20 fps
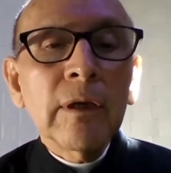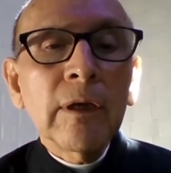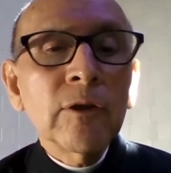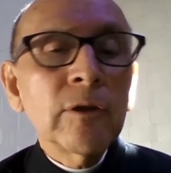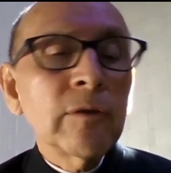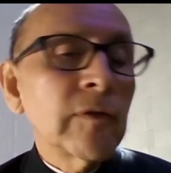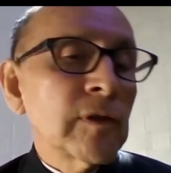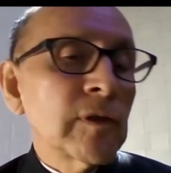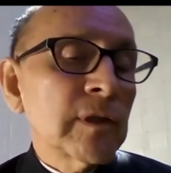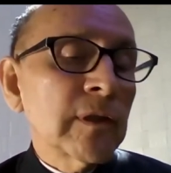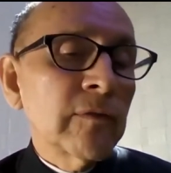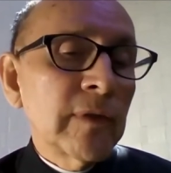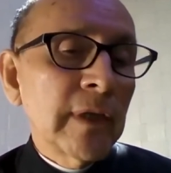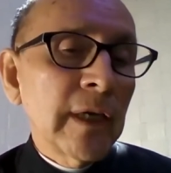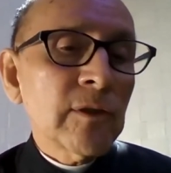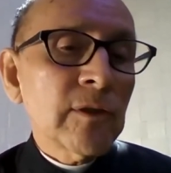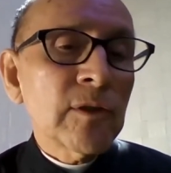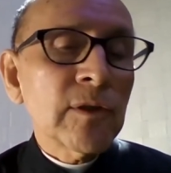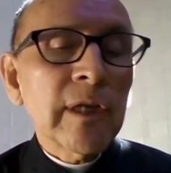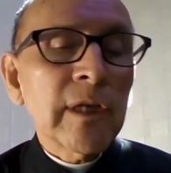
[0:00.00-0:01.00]
University of
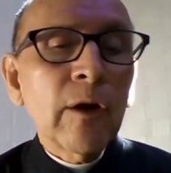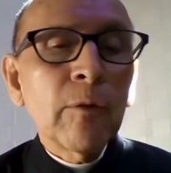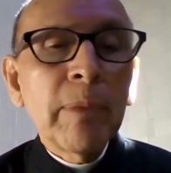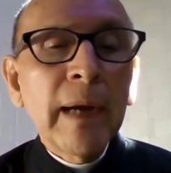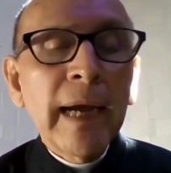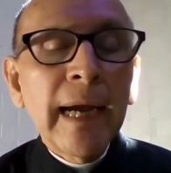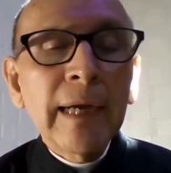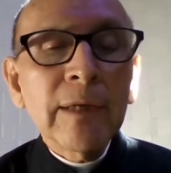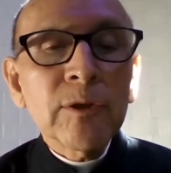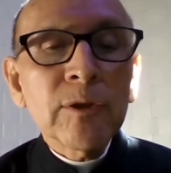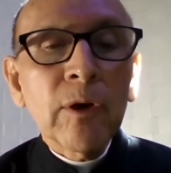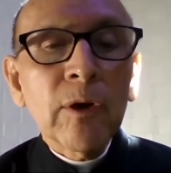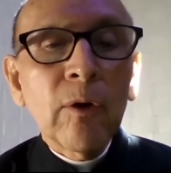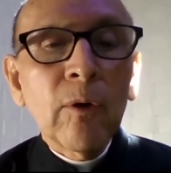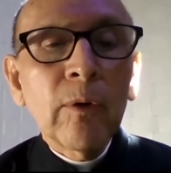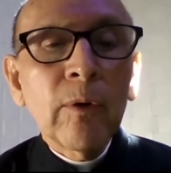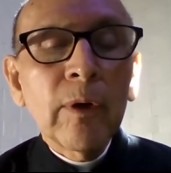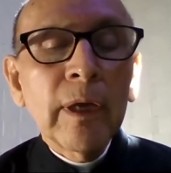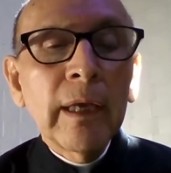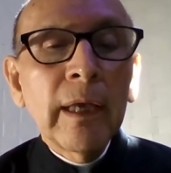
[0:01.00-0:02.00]
Texas, El
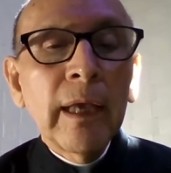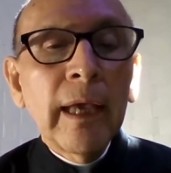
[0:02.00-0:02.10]
Paso,